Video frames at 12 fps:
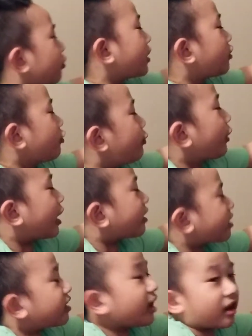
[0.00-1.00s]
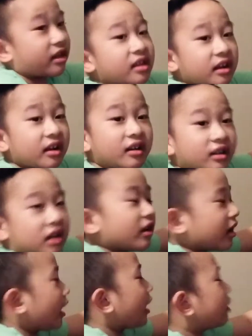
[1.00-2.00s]
when you press this.
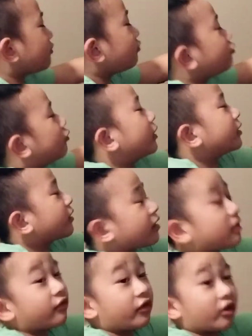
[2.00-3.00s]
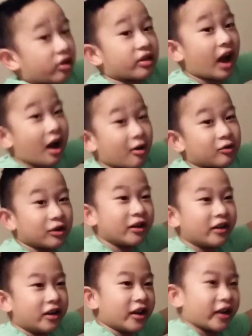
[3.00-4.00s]
And when this falls down,
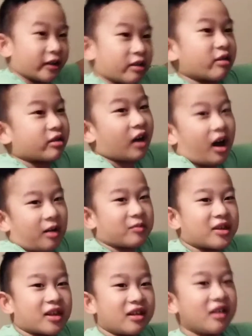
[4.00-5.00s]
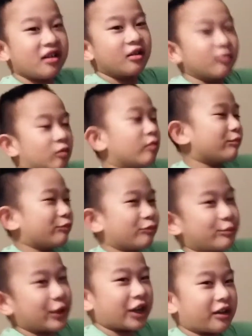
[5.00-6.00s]
it stops.
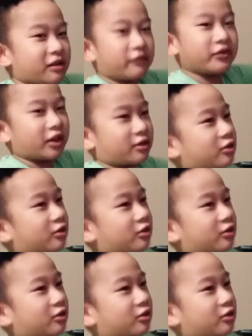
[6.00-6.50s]
Because of the